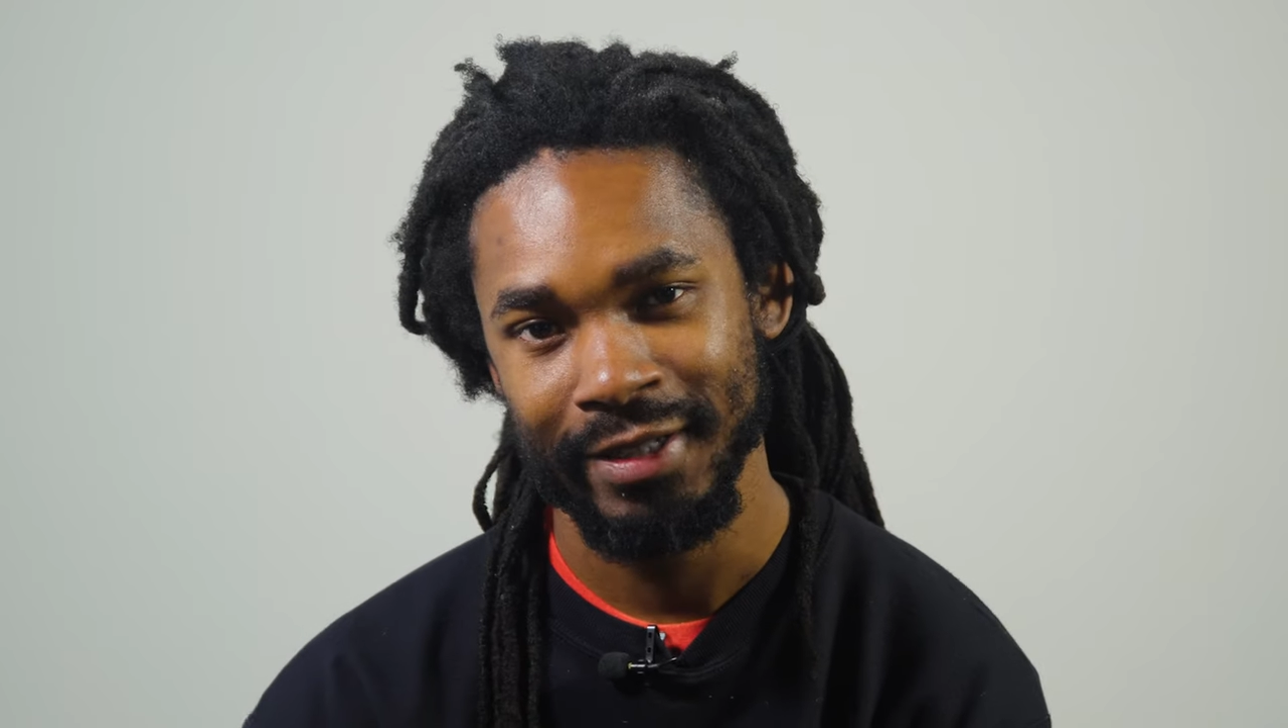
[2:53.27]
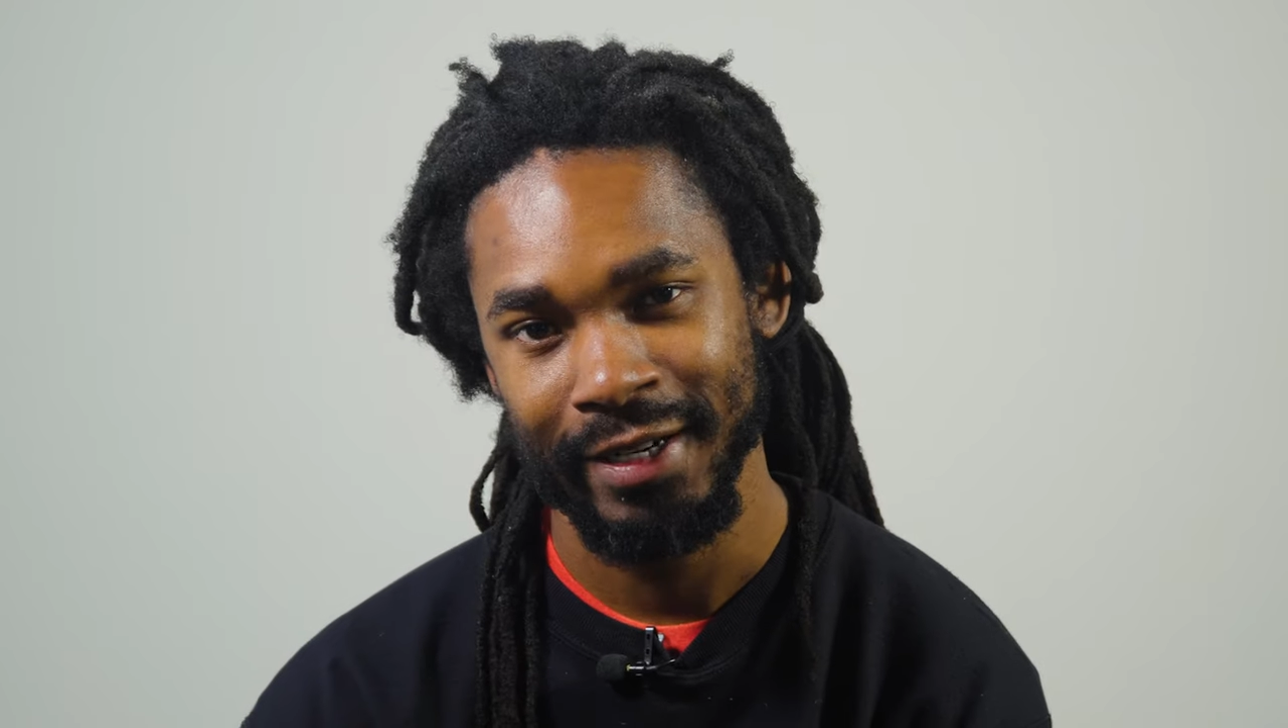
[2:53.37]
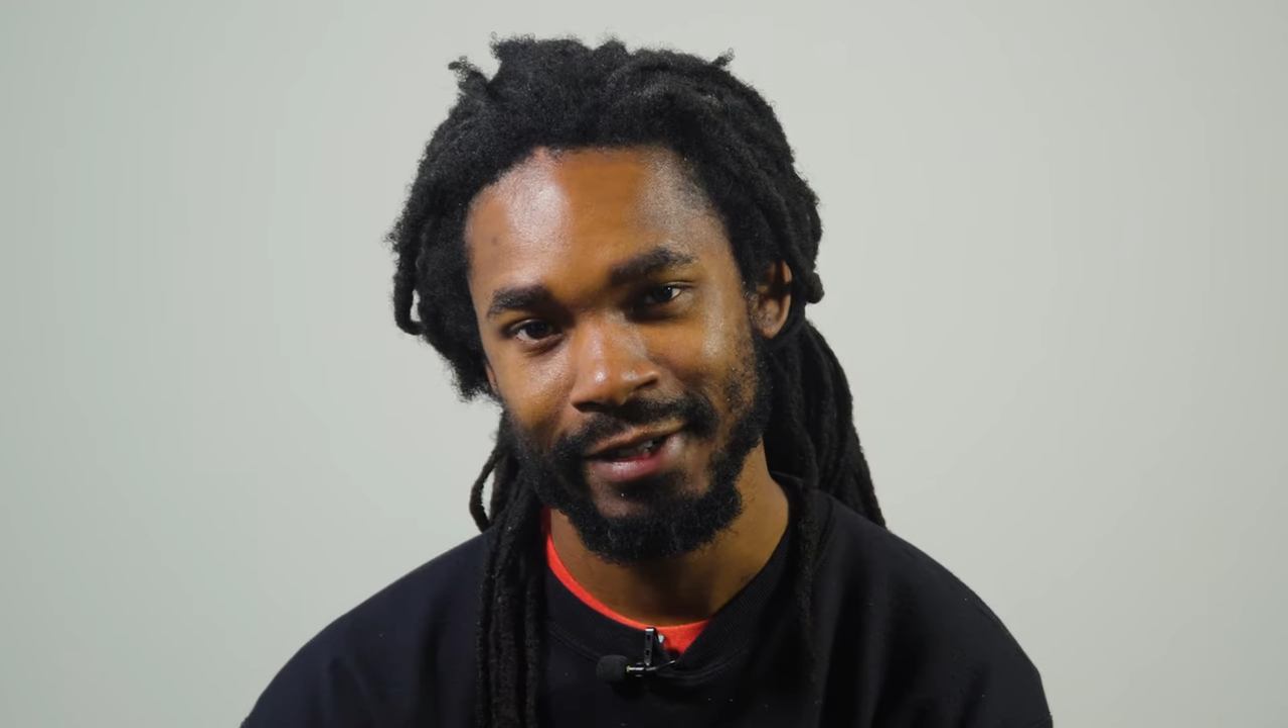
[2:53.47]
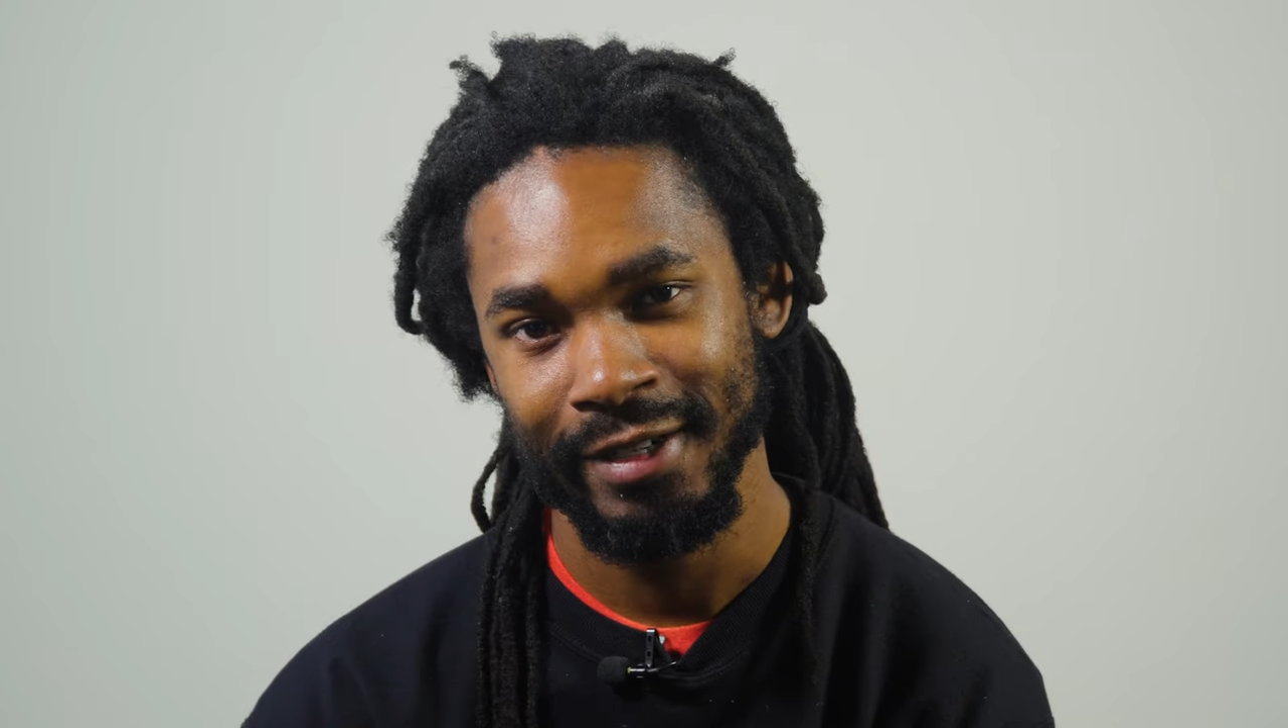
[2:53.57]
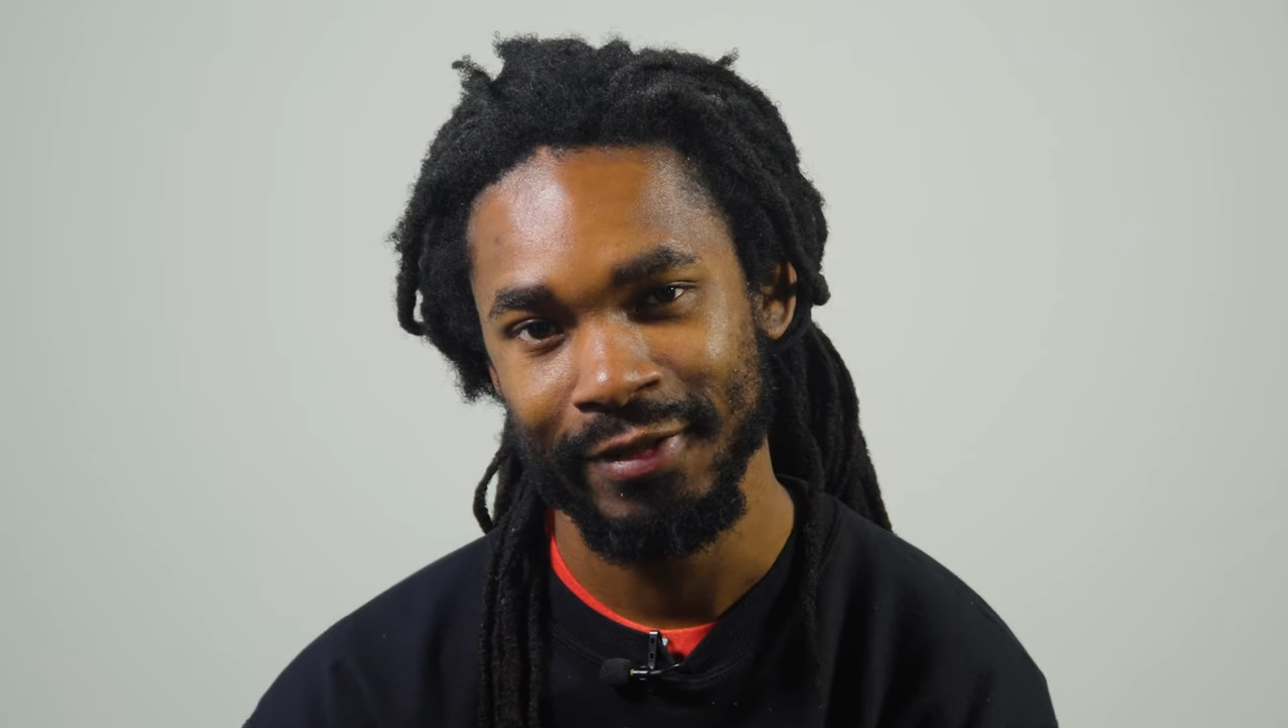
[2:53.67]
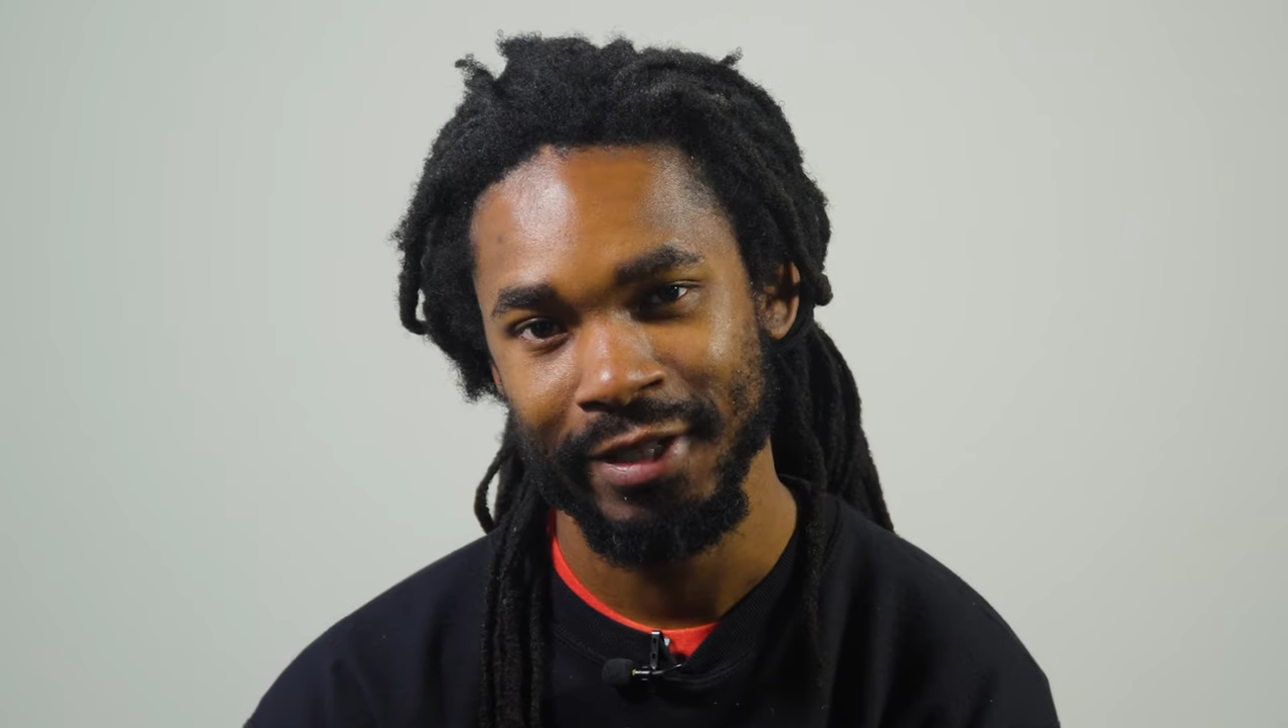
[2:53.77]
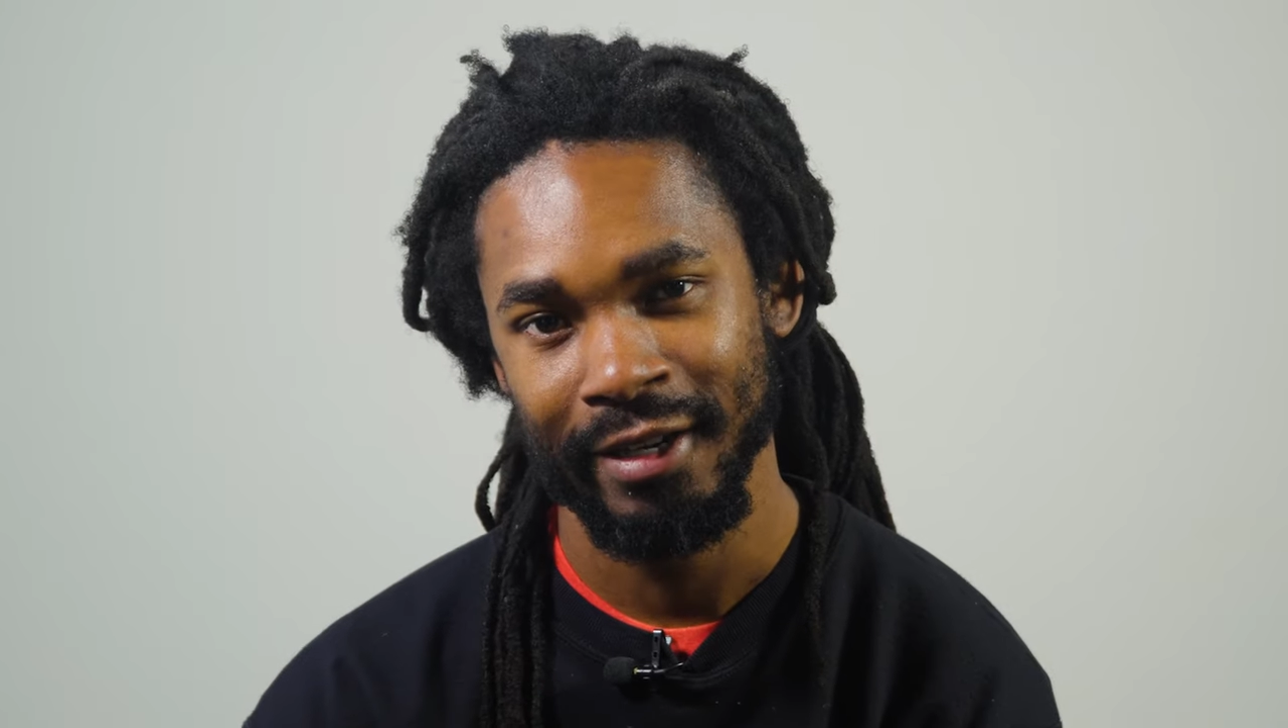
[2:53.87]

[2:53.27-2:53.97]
of stairs every